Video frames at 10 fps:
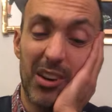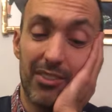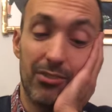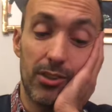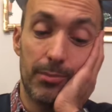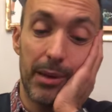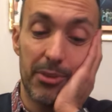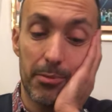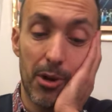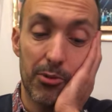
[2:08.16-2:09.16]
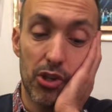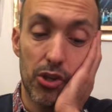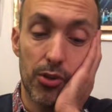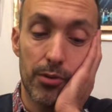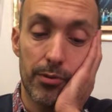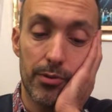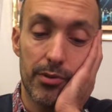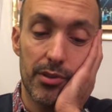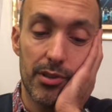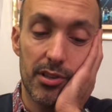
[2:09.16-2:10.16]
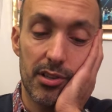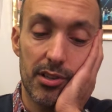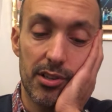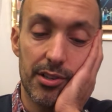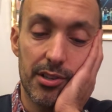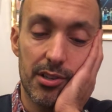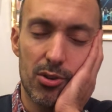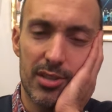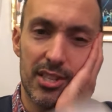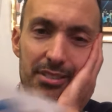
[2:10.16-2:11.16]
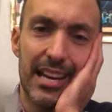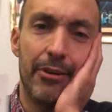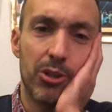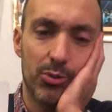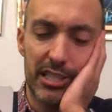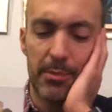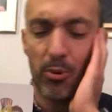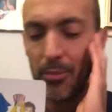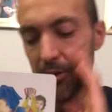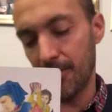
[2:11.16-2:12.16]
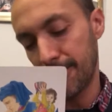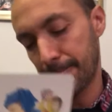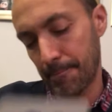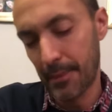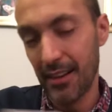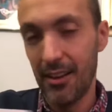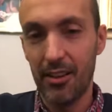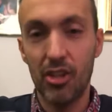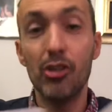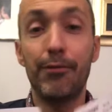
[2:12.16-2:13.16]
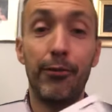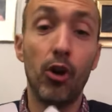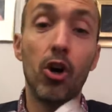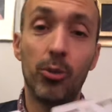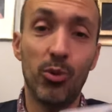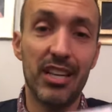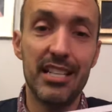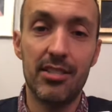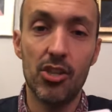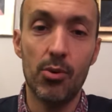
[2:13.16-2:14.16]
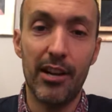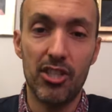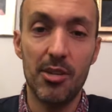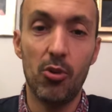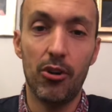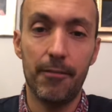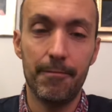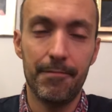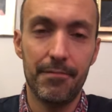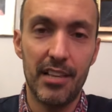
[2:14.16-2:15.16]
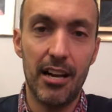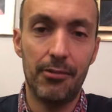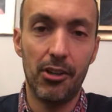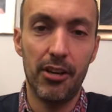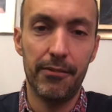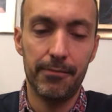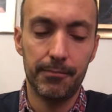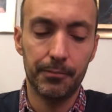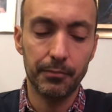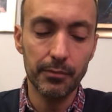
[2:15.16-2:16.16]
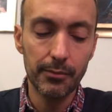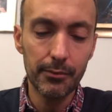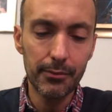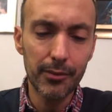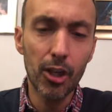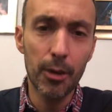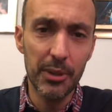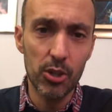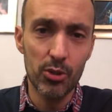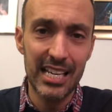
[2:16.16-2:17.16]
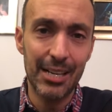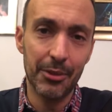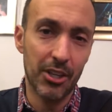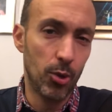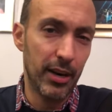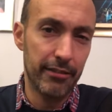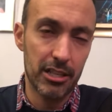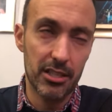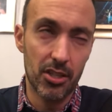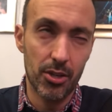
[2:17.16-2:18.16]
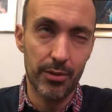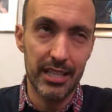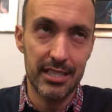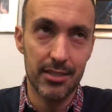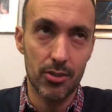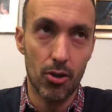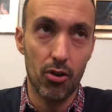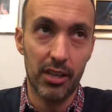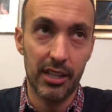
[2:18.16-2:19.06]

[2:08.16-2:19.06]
haven't even. Maybe at the moment you're so down in your disappointments that you've forgotten what it is that you actually want out of life. It could be that you're dealing with an Aquarius who is not